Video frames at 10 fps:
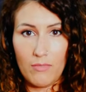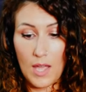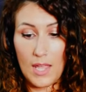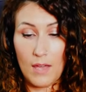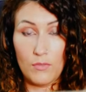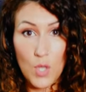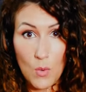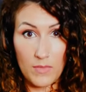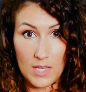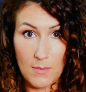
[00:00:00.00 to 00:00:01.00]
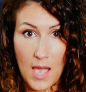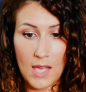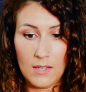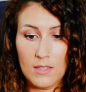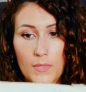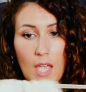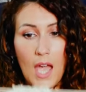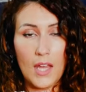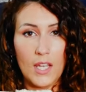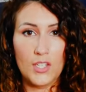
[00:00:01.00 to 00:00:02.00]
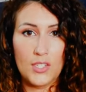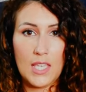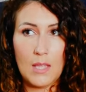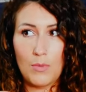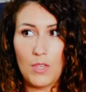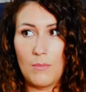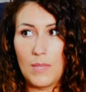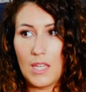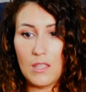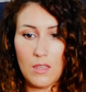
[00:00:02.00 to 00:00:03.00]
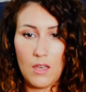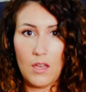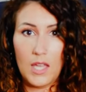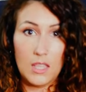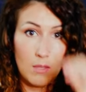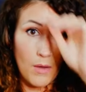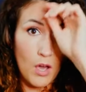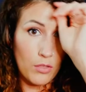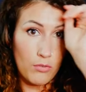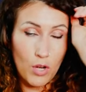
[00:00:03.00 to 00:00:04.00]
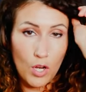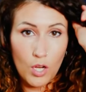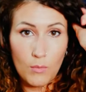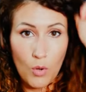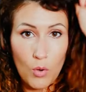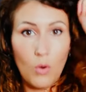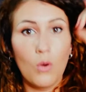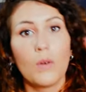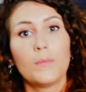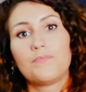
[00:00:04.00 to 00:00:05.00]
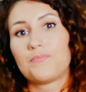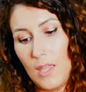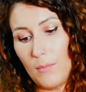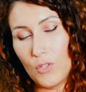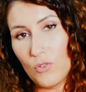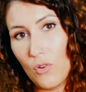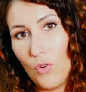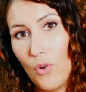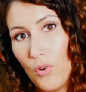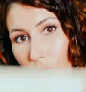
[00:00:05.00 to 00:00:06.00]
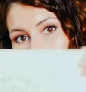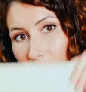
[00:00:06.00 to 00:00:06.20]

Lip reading: I have two of these bags and I just keep them either in the bathroom or in my drawer,